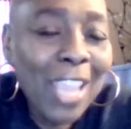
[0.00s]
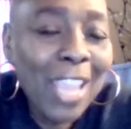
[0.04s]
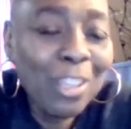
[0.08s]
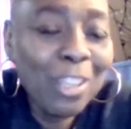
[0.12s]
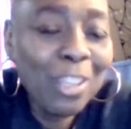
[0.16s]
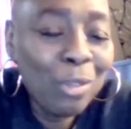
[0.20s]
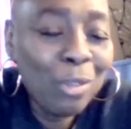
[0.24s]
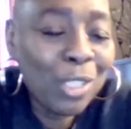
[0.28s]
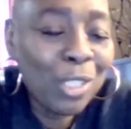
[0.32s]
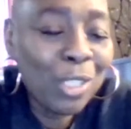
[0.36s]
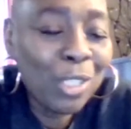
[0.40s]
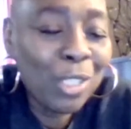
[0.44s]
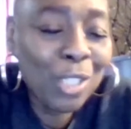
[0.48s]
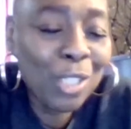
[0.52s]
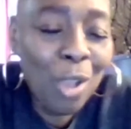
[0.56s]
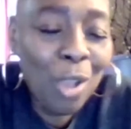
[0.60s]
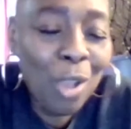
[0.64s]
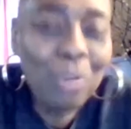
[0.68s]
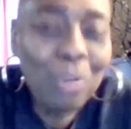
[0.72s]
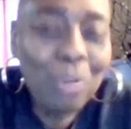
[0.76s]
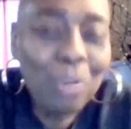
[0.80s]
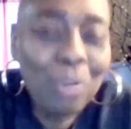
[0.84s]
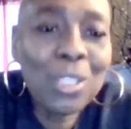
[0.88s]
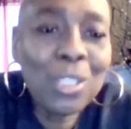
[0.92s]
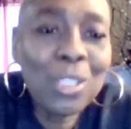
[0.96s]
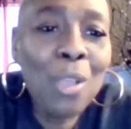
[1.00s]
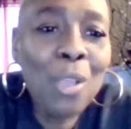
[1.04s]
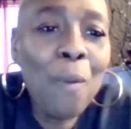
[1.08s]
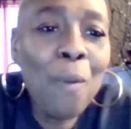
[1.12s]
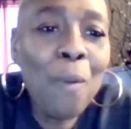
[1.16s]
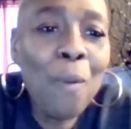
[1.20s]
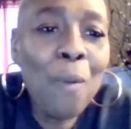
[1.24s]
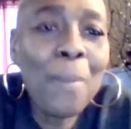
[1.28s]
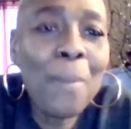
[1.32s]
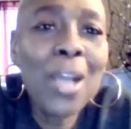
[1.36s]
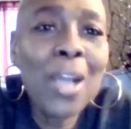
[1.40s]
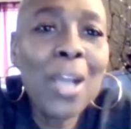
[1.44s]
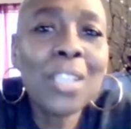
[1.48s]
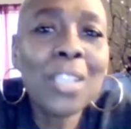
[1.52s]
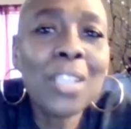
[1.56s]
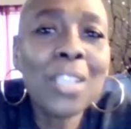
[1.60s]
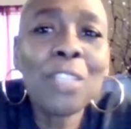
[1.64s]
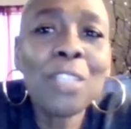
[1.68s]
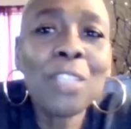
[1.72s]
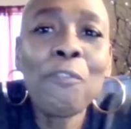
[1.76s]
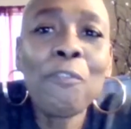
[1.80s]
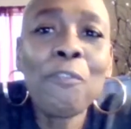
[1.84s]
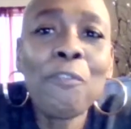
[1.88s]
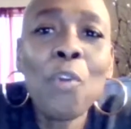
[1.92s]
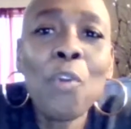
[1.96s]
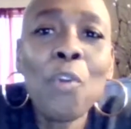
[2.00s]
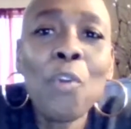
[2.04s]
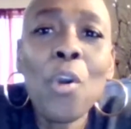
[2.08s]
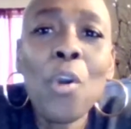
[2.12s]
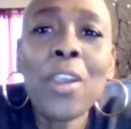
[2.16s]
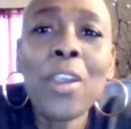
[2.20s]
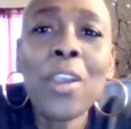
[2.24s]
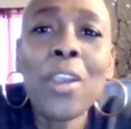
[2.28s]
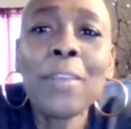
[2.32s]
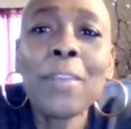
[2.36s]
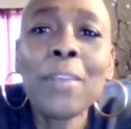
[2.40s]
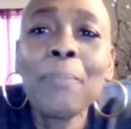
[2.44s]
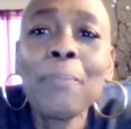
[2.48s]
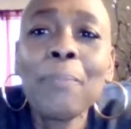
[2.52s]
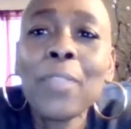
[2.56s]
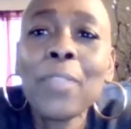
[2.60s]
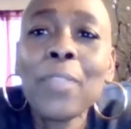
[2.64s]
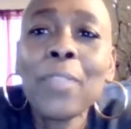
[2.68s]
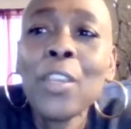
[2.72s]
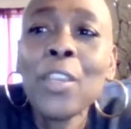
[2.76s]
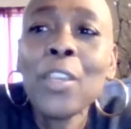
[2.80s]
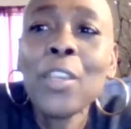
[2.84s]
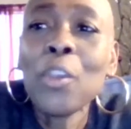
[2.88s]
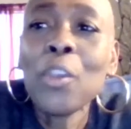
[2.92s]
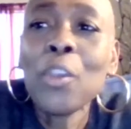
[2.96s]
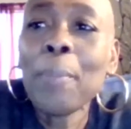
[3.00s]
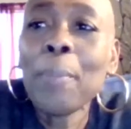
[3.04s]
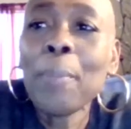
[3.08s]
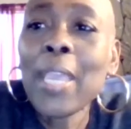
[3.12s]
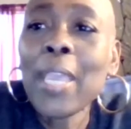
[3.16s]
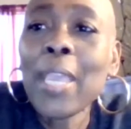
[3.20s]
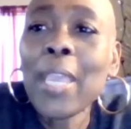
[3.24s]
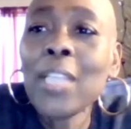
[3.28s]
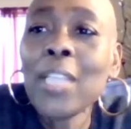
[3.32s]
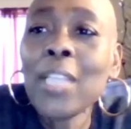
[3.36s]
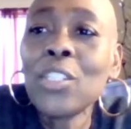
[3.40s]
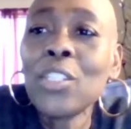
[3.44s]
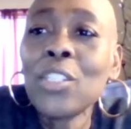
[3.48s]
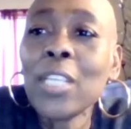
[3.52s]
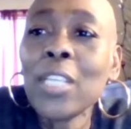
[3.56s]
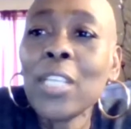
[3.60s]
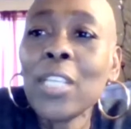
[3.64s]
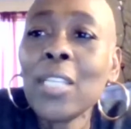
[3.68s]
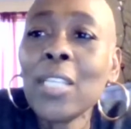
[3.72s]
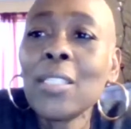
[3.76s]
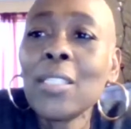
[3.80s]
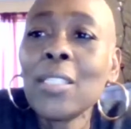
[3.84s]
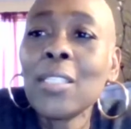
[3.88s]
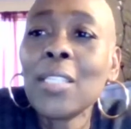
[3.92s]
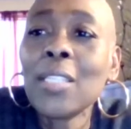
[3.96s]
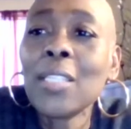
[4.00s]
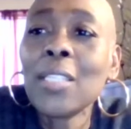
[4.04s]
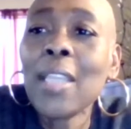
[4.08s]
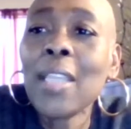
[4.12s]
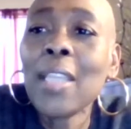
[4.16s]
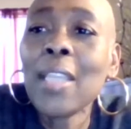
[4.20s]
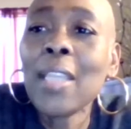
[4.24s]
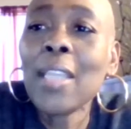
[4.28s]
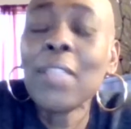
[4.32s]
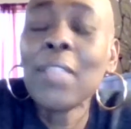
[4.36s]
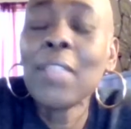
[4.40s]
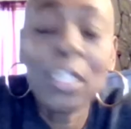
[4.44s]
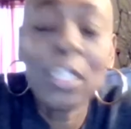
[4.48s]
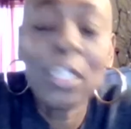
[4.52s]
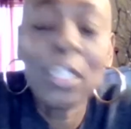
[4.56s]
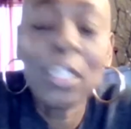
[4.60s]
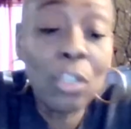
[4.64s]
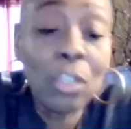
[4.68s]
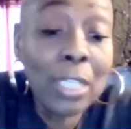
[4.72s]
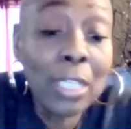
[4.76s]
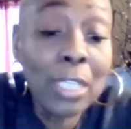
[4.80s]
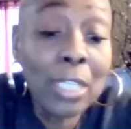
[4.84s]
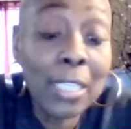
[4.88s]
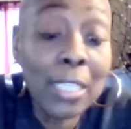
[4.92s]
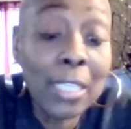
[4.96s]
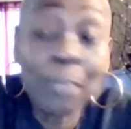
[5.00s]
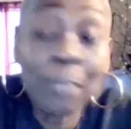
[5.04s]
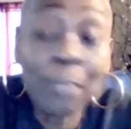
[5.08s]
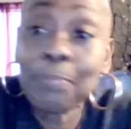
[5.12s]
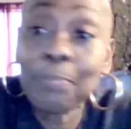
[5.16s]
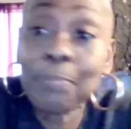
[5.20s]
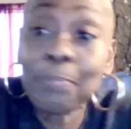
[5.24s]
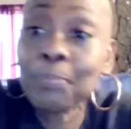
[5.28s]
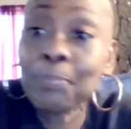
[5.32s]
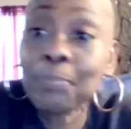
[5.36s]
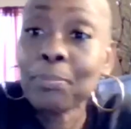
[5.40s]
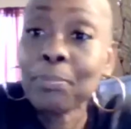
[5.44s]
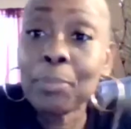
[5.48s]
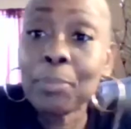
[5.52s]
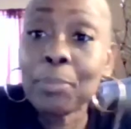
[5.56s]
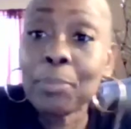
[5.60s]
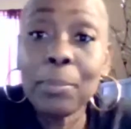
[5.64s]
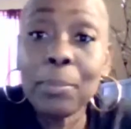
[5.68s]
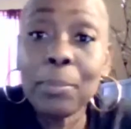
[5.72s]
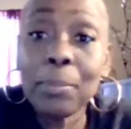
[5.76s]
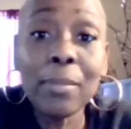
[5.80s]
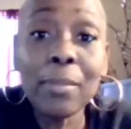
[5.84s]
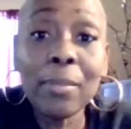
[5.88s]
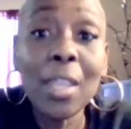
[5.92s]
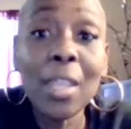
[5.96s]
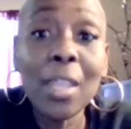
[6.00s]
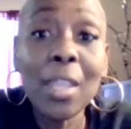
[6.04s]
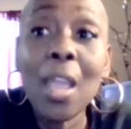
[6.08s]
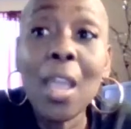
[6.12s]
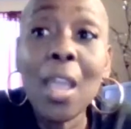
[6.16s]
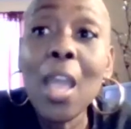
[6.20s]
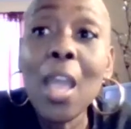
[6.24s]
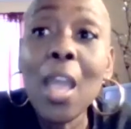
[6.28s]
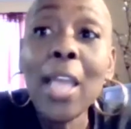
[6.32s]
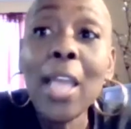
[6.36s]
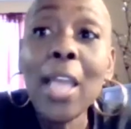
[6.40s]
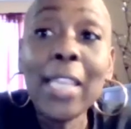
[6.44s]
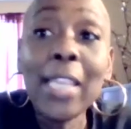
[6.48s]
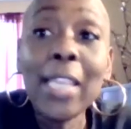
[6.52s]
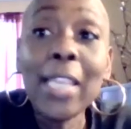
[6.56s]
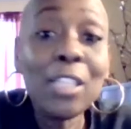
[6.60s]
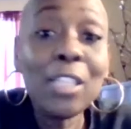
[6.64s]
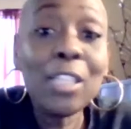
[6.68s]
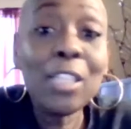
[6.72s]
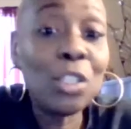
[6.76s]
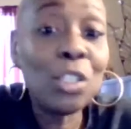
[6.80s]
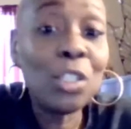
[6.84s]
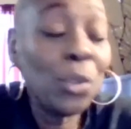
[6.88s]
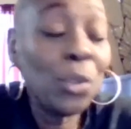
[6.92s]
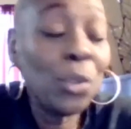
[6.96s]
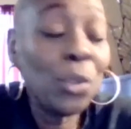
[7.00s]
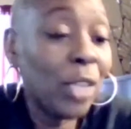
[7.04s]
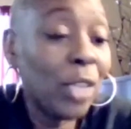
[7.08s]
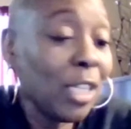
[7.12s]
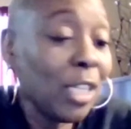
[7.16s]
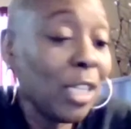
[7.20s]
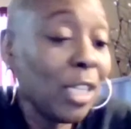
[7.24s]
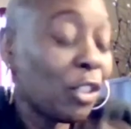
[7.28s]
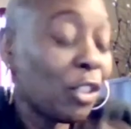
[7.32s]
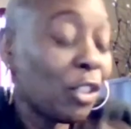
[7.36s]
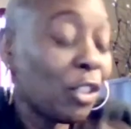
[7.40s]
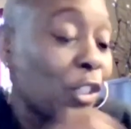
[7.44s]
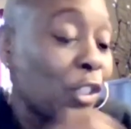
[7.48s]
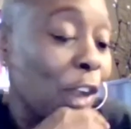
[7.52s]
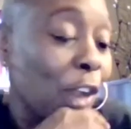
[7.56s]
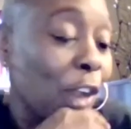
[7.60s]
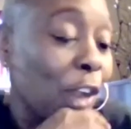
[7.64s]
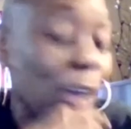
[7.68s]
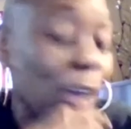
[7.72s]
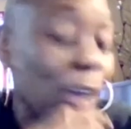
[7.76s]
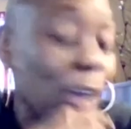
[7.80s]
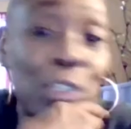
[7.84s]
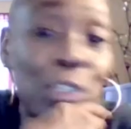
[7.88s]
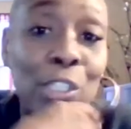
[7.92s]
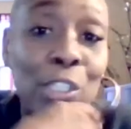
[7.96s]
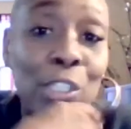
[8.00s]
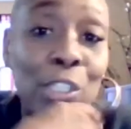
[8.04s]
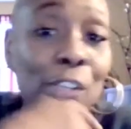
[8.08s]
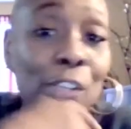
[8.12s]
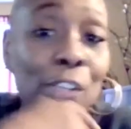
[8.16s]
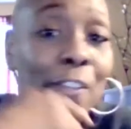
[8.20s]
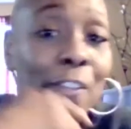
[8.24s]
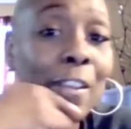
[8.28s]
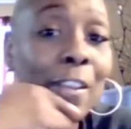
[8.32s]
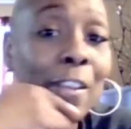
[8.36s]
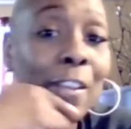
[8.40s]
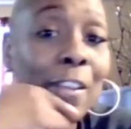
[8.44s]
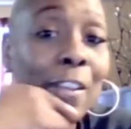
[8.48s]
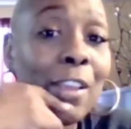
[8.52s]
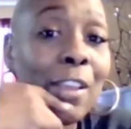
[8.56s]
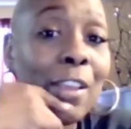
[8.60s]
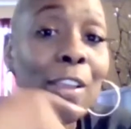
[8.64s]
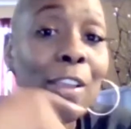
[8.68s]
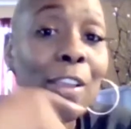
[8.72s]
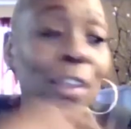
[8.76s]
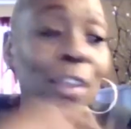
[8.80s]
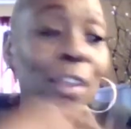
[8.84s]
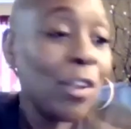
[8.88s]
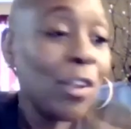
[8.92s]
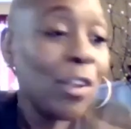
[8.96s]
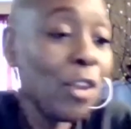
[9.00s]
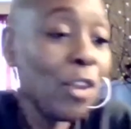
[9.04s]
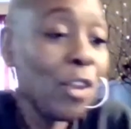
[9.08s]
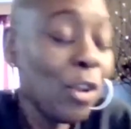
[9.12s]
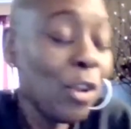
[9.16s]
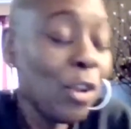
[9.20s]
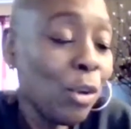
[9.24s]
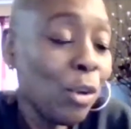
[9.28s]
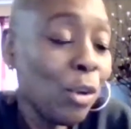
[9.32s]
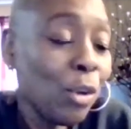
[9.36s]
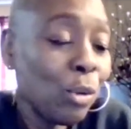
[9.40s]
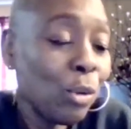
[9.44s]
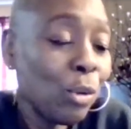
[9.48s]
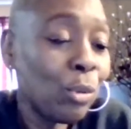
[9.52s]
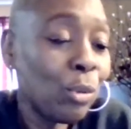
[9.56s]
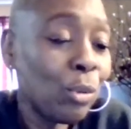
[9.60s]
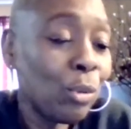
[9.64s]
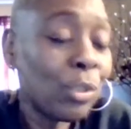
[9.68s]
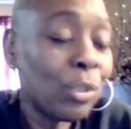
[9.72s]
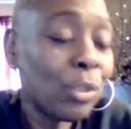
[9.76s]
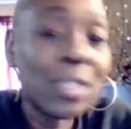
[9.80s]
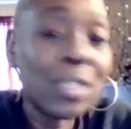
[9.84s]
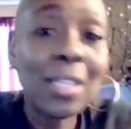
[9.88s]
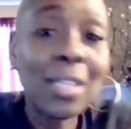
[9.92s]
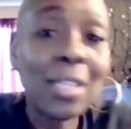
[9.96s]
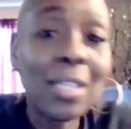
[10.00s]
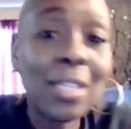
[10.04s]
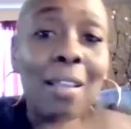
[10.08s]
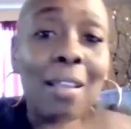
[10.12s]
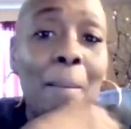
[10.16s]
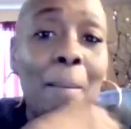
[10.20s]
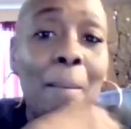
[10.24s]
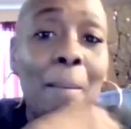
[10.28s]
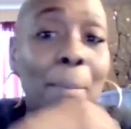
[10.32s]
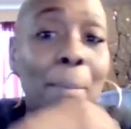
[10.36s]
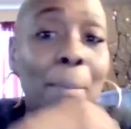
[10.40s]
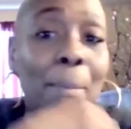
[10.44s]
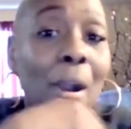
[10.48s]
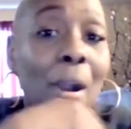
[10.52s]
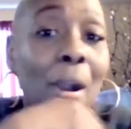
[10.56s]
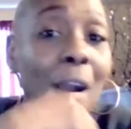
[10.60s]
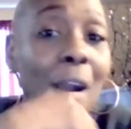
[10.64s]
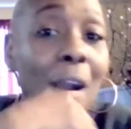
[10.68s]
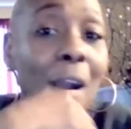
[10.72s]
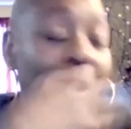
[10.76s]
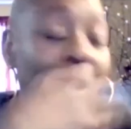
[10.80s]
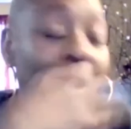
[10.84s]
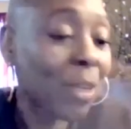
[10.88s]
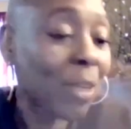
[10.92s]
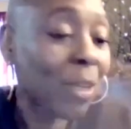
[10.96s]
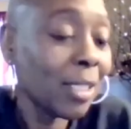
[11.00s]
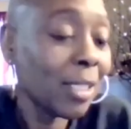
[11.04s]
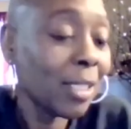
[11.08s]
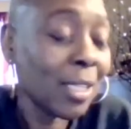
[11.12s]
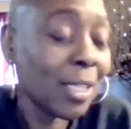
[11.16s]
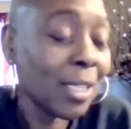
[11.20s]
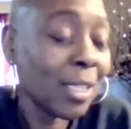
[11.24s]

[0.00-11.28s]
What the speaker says: you so, so much for your patience and everything. So listen, let's do this church news part